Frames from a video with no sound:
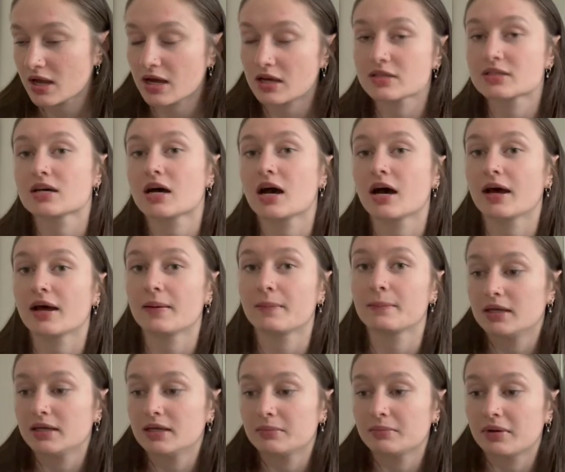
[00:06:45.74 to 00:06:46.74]
our time
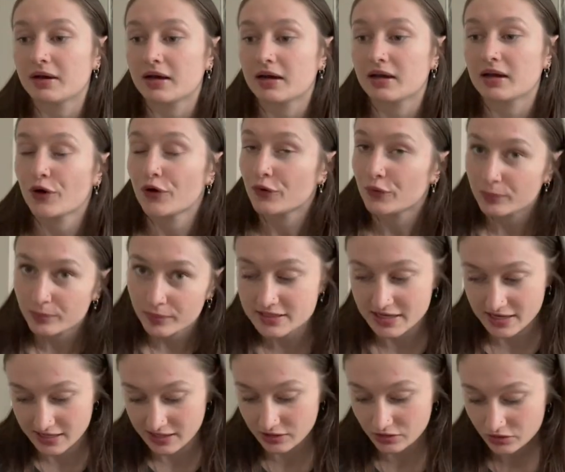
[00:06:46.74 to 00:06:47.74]
in my
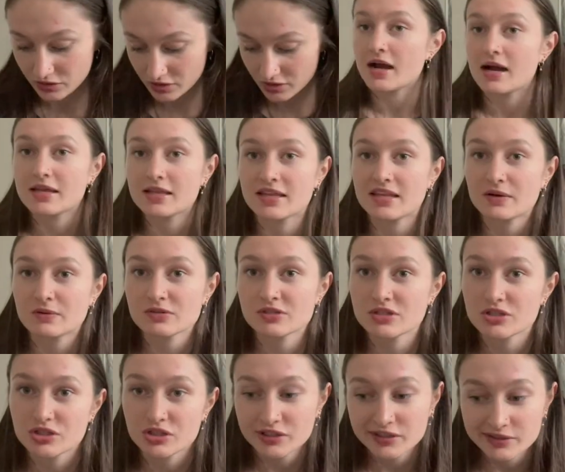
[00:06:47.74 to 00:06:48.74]
hometown, and then that was the
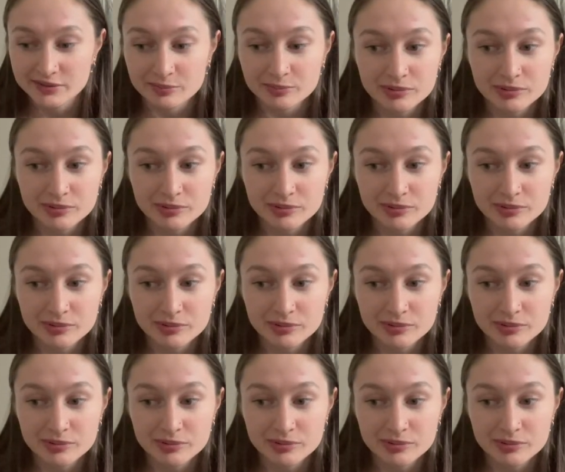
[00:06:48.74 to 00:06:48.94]
trip.